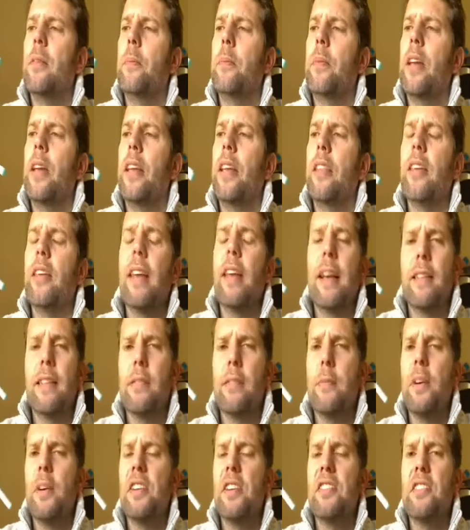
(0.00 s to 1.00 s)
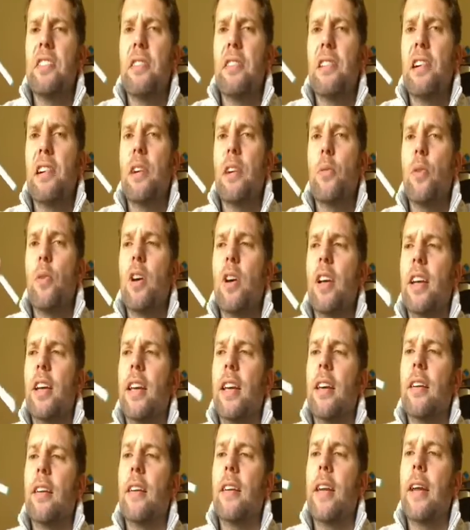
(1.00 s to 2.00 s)
get the atomizer
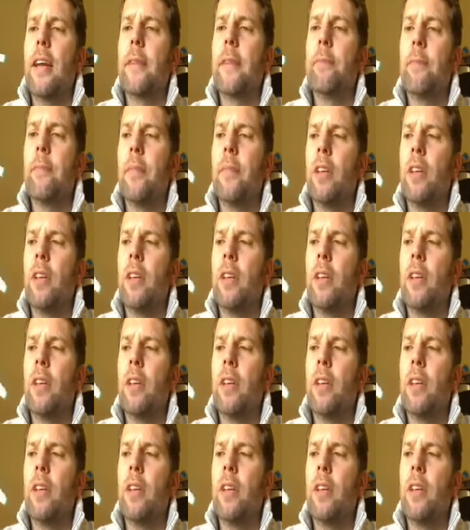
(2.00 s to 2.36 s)
working okay.